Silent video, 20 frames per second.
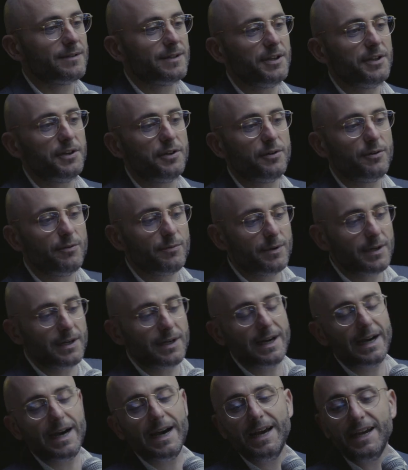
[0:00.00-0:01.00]
of the
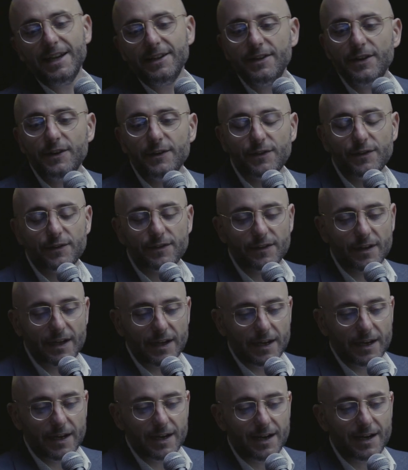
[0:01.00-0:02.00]
best events I have
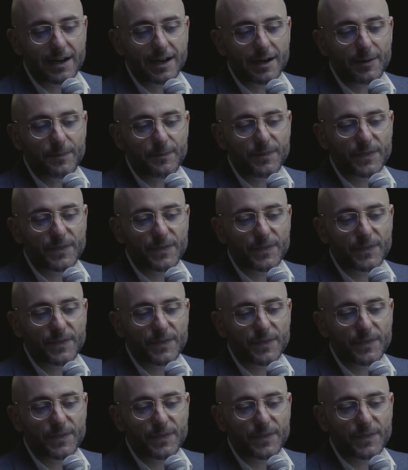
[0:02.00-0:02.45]
attended for this